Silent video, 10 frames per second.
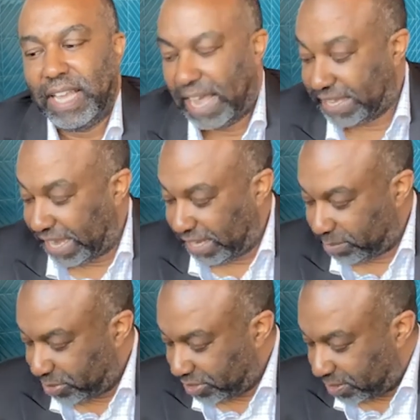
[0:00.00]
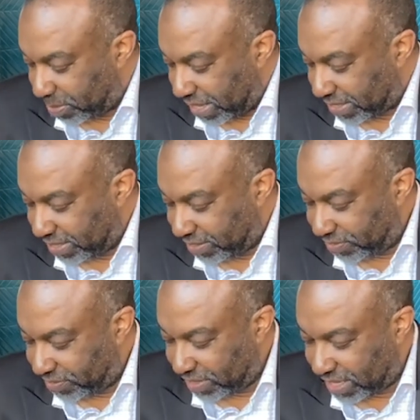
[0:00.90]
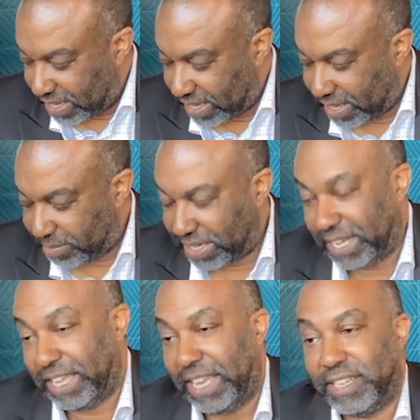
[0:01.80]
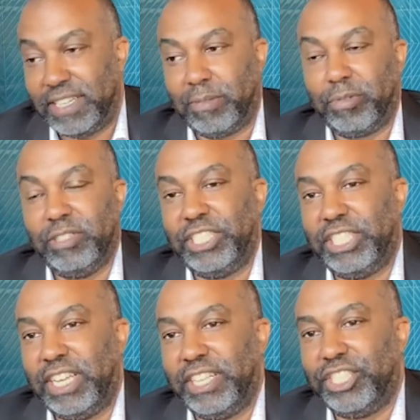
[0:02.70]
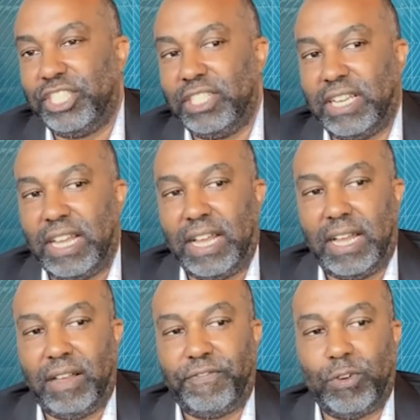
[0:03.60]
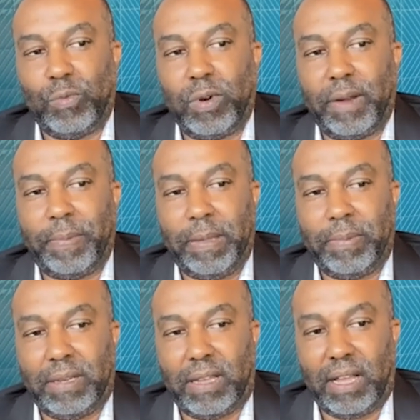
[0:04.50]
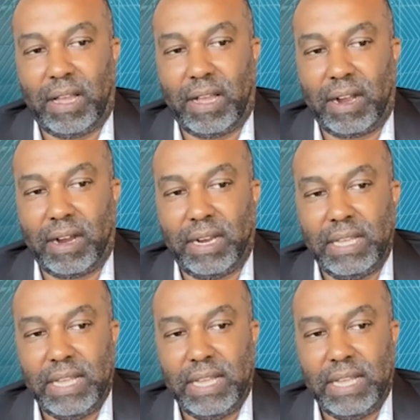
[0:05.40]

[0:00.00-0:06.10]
I gained perspective, and I gained an appreciation for where people are.